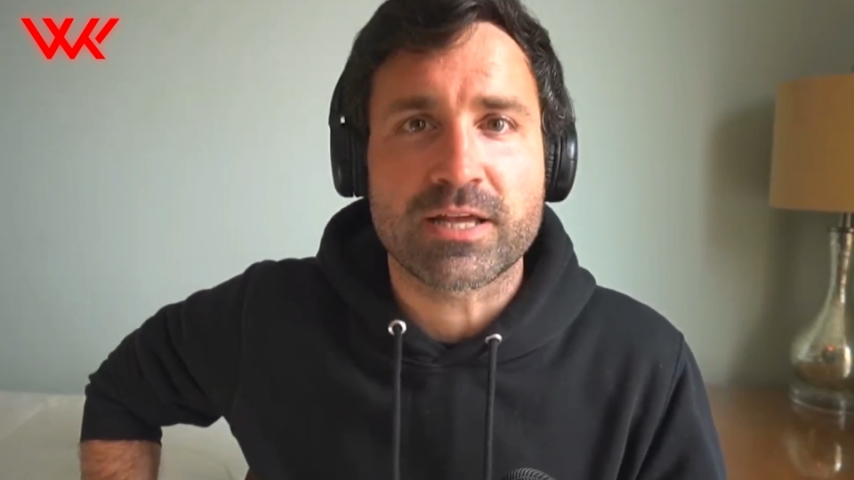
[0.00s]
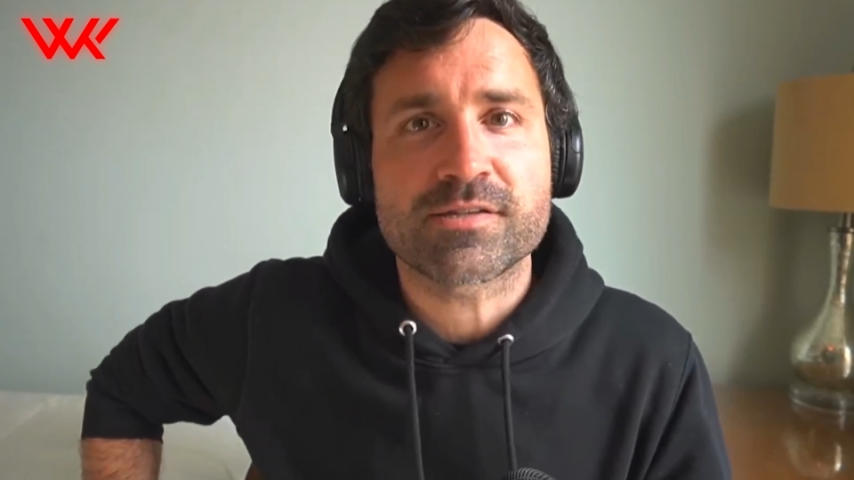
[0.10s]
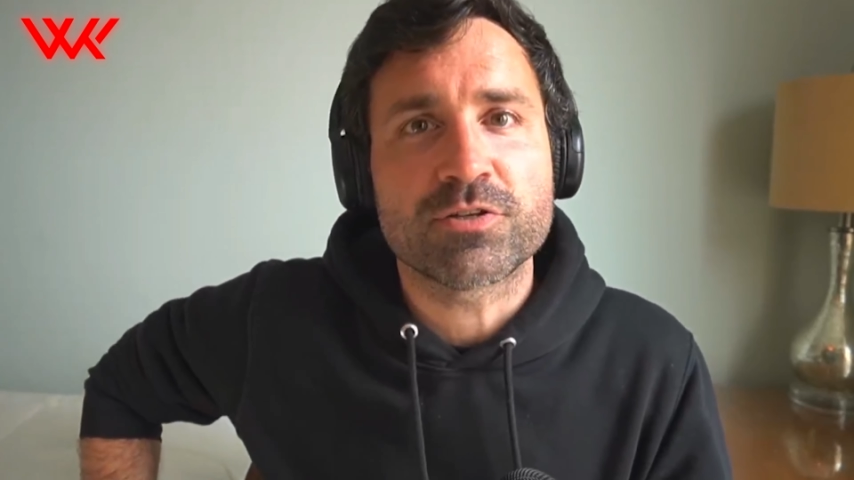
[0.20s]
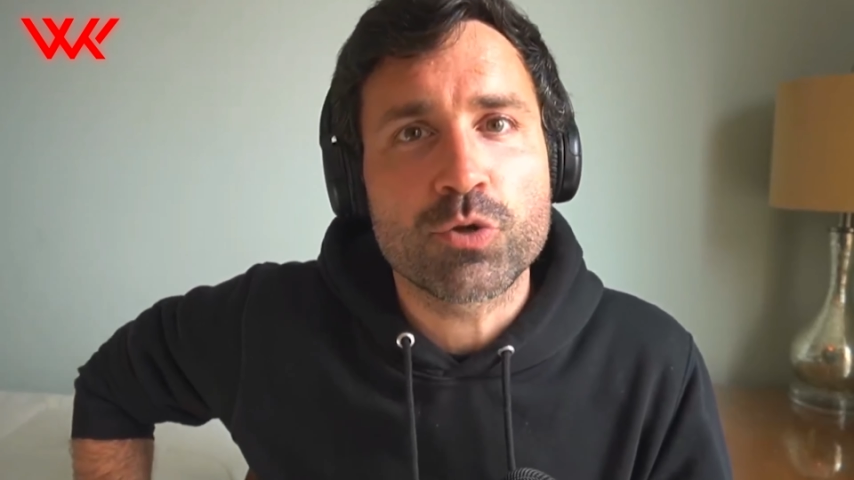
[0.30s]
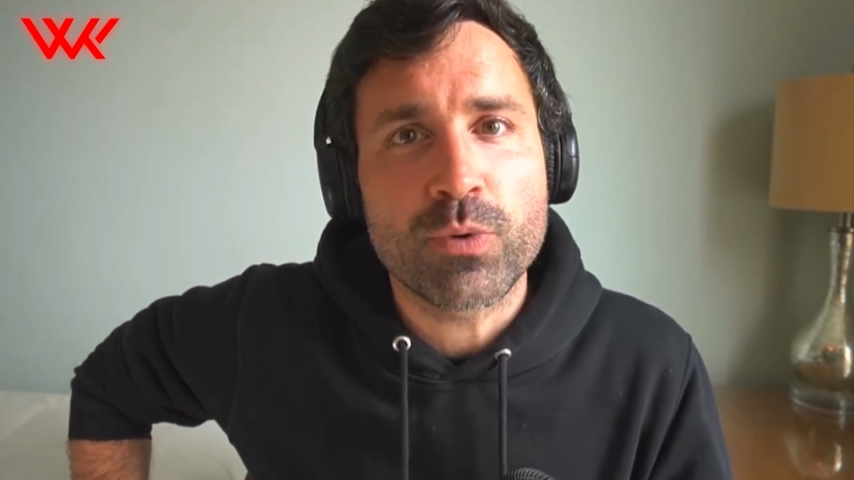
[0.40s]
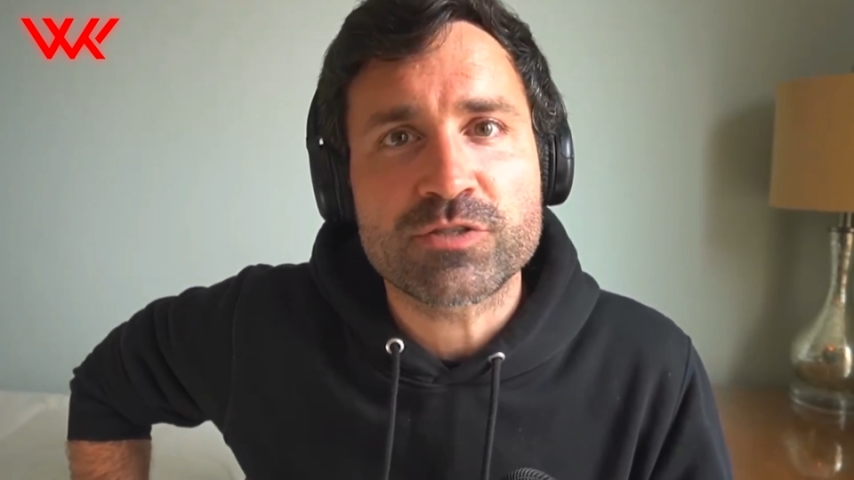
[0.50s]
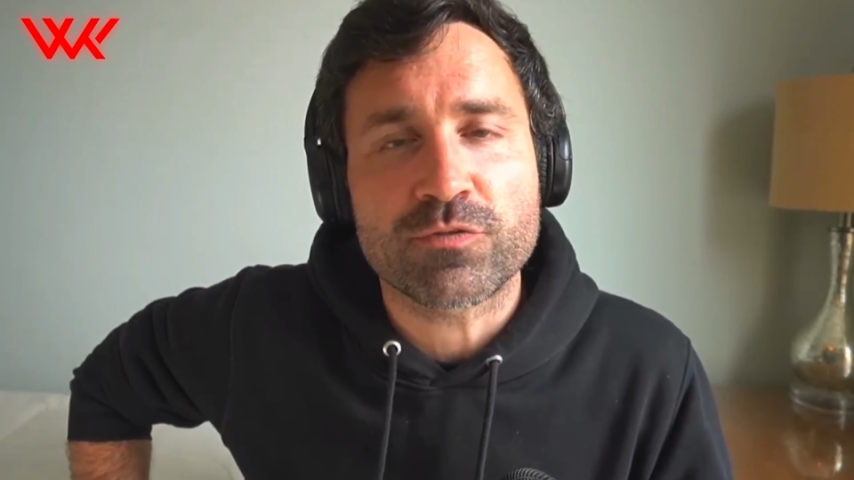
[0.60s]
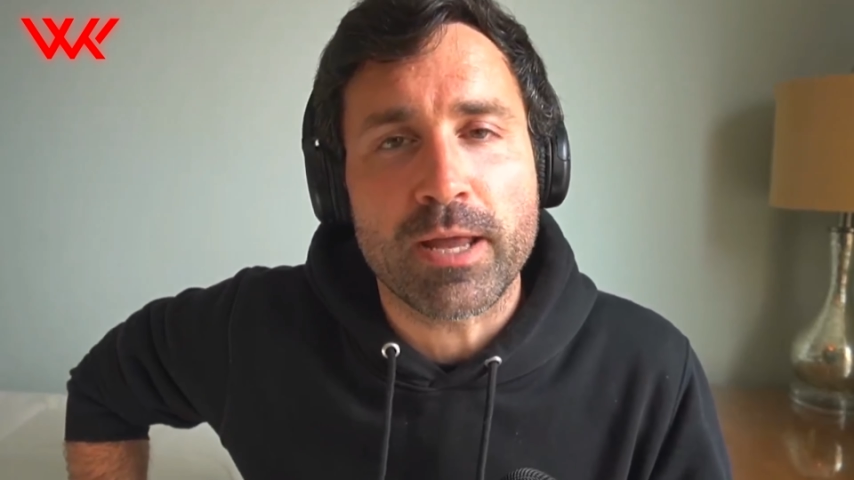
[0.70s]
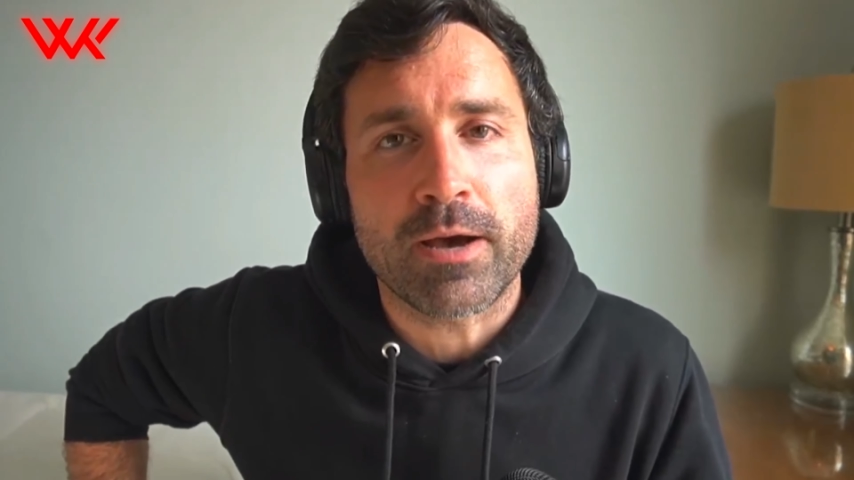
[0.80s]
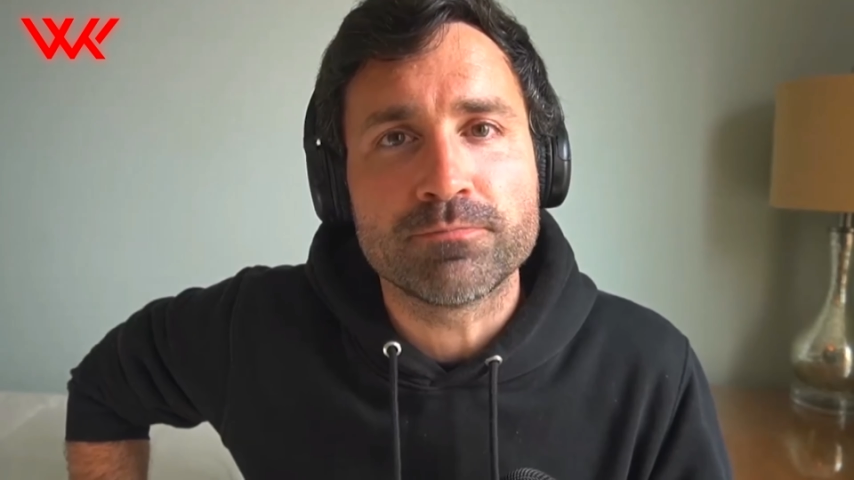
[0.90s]
than 2 weeks from
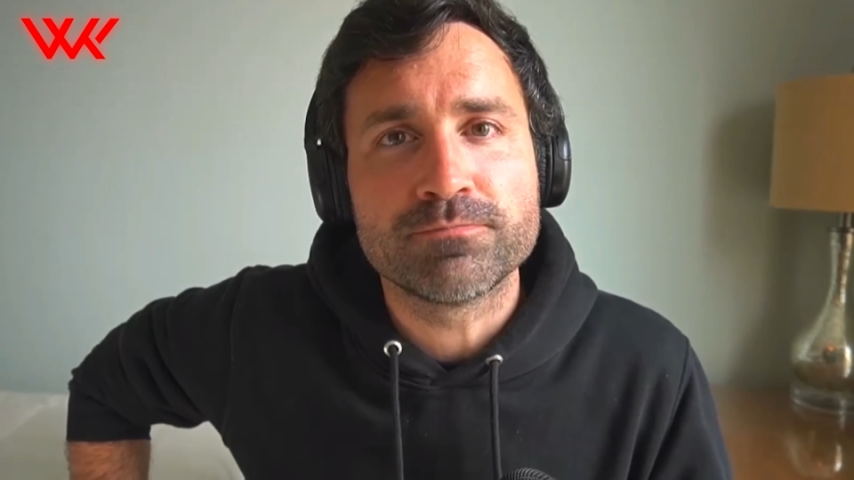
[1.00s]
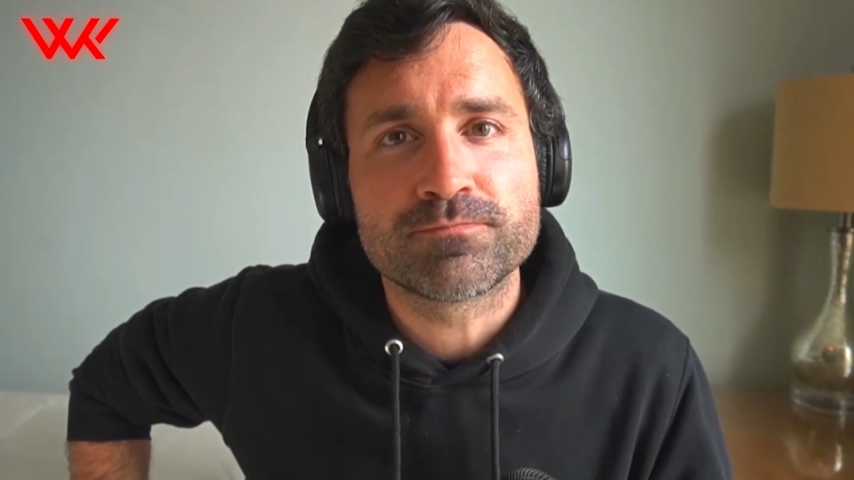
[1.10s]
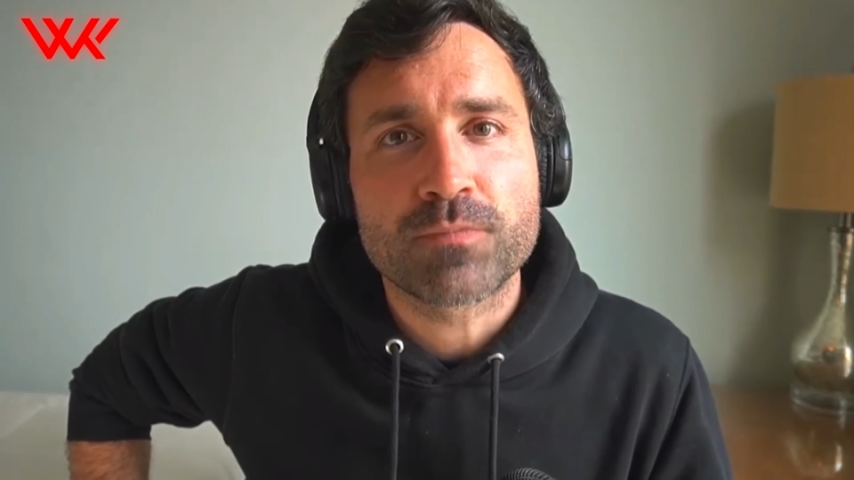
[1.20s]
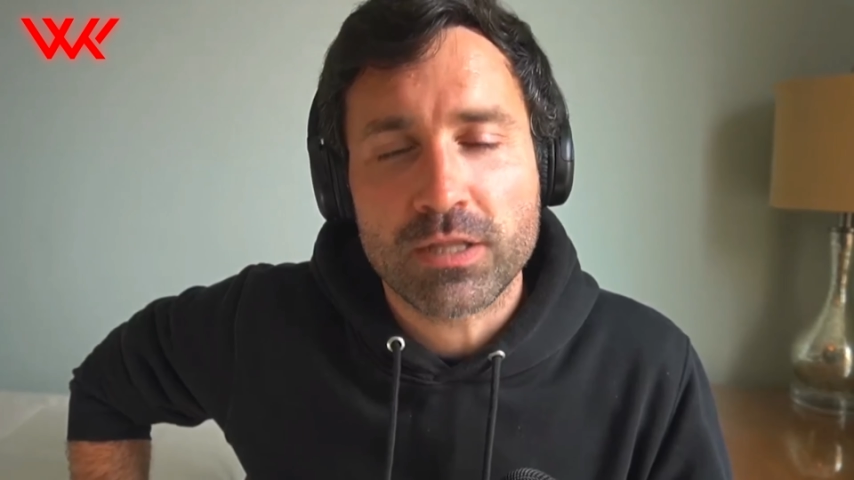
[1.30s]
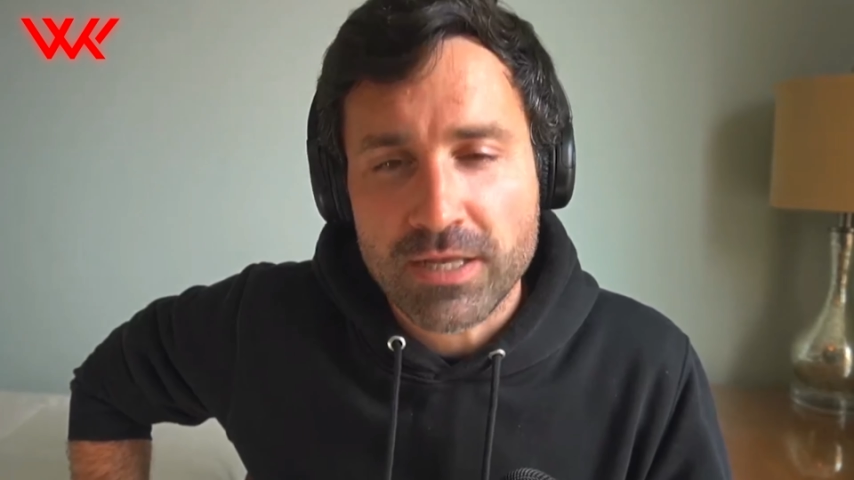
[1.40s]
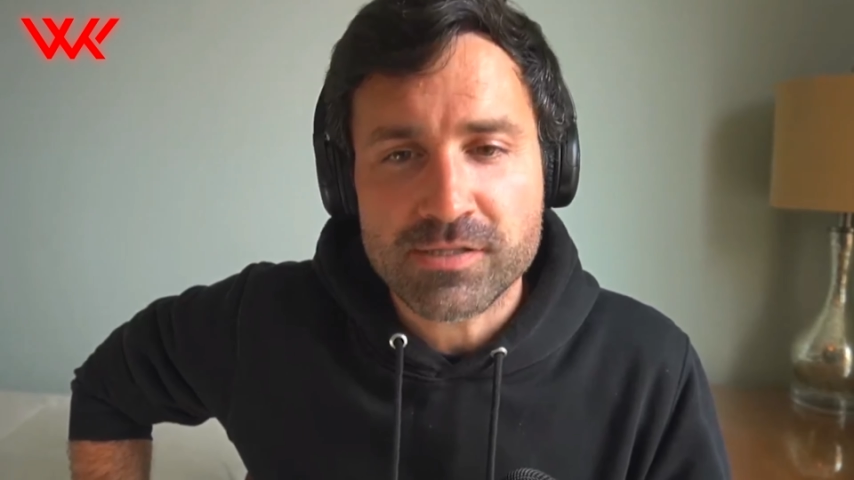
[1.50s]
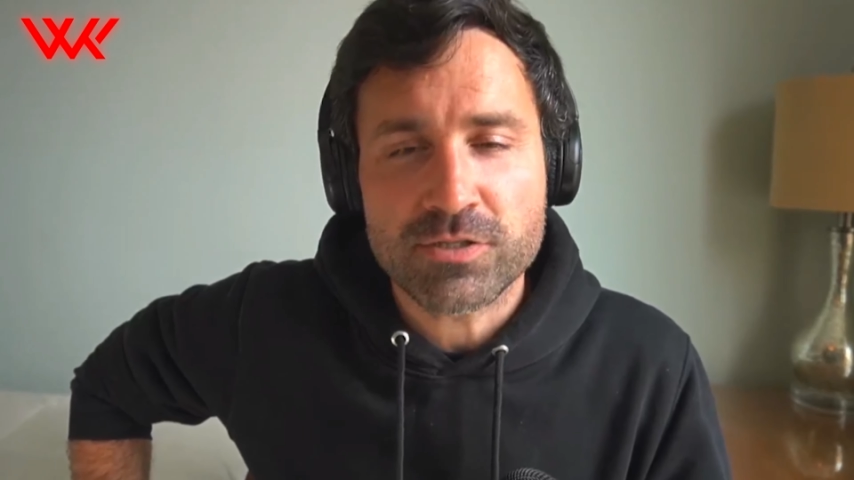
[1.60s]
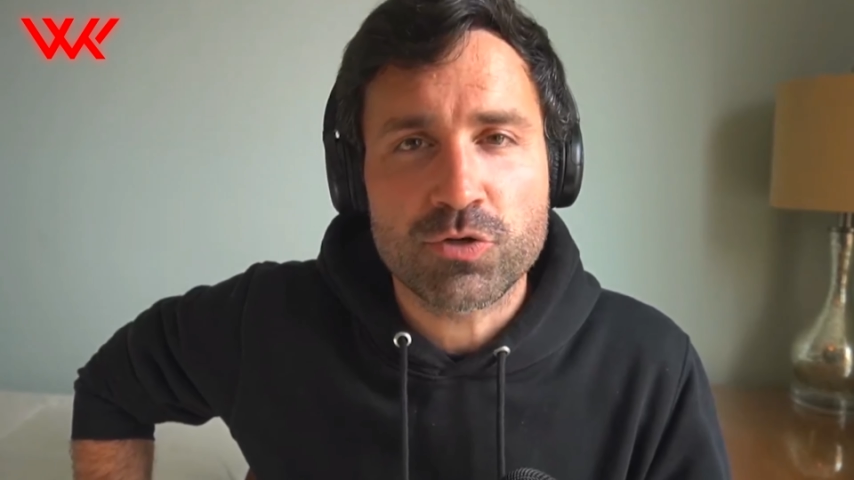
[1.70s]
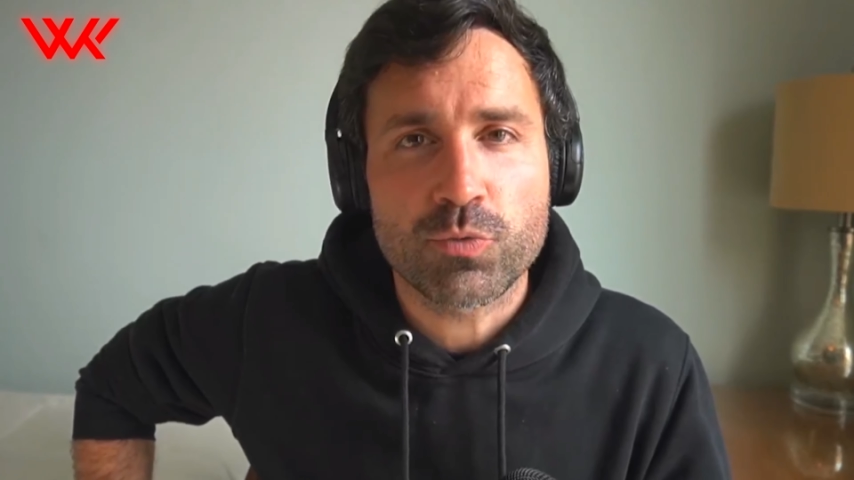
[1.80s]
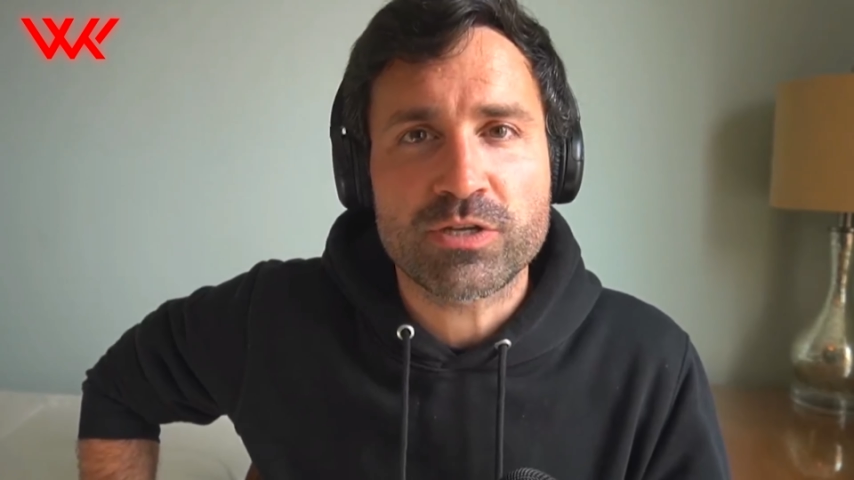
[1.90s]
now. Less than
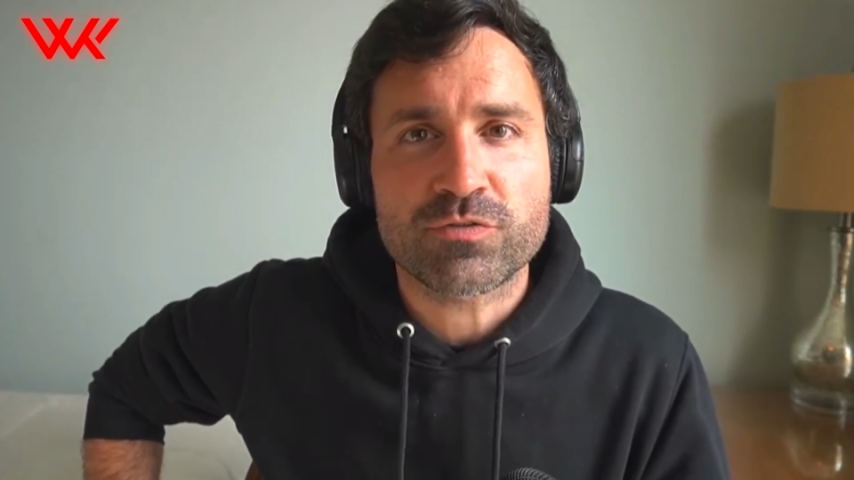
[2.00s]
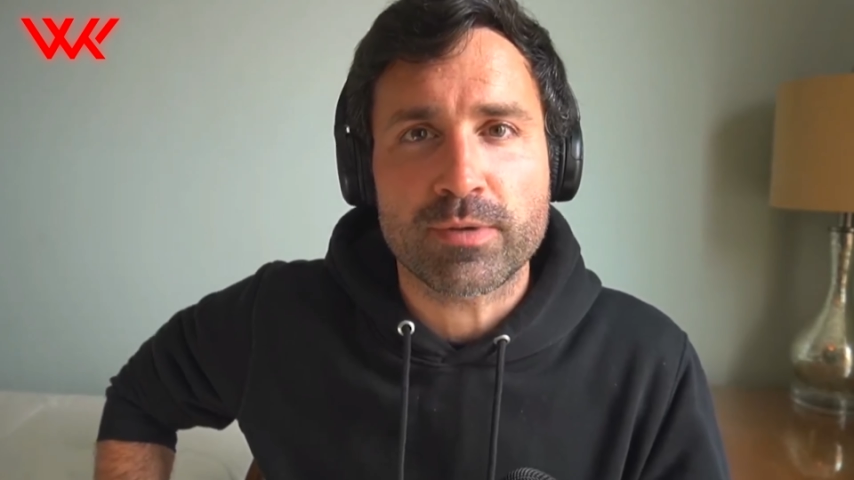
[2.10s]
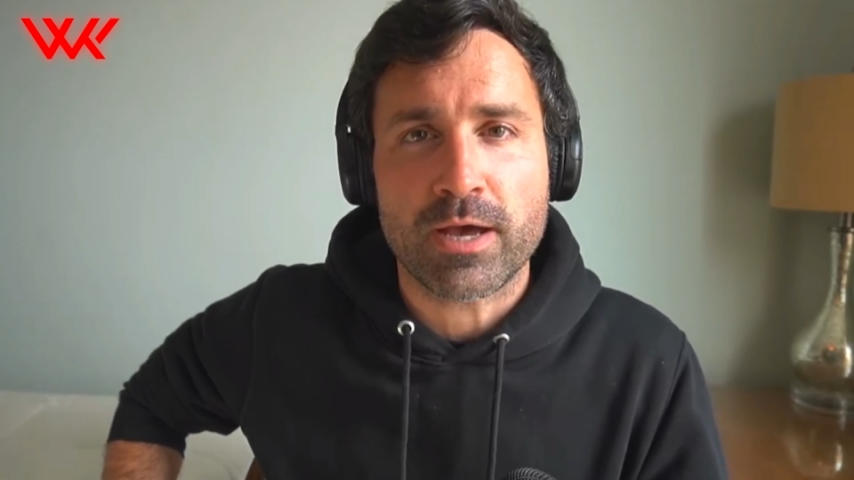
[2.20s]
2 weeks from now,